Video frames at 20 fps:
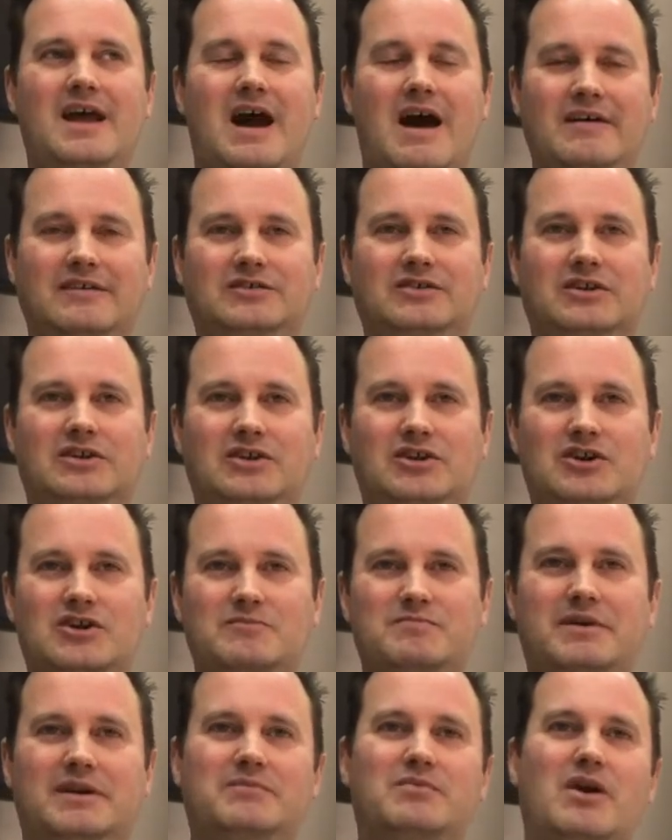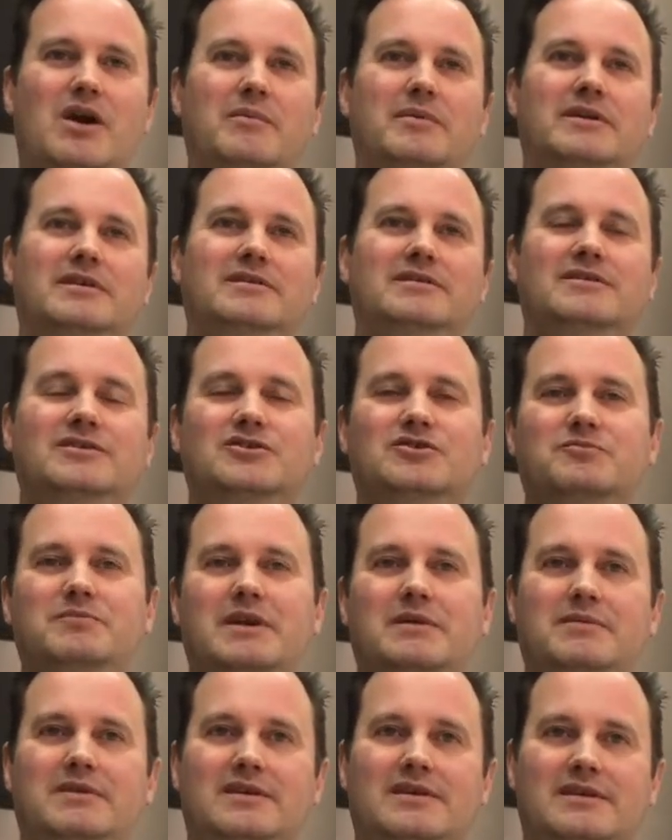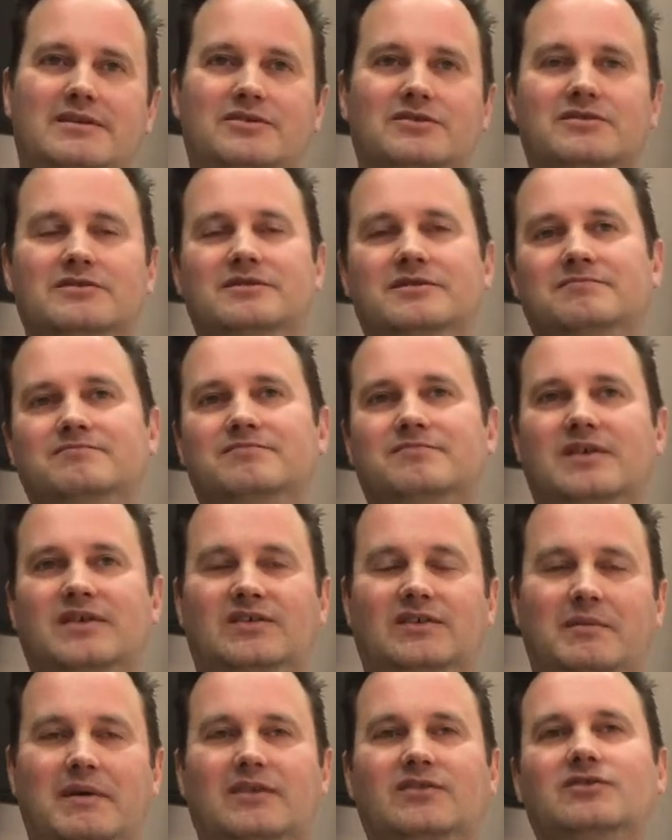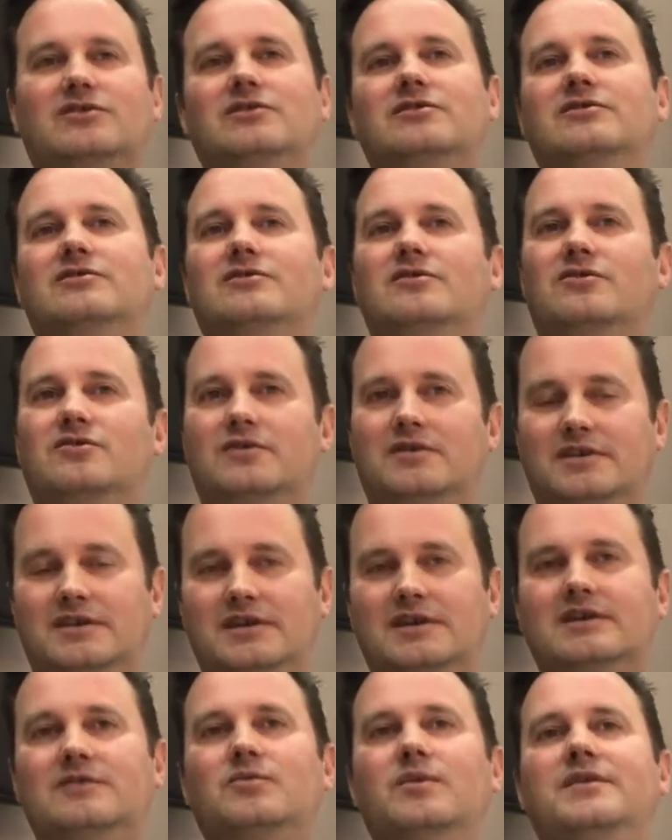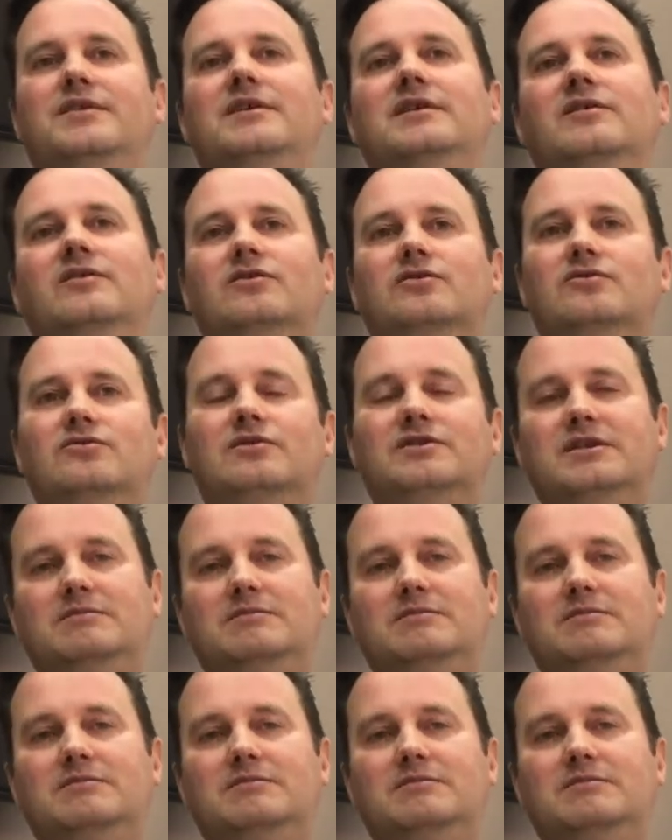how that's going to look, but it probably, you know, maybe either a semester or a year within a school,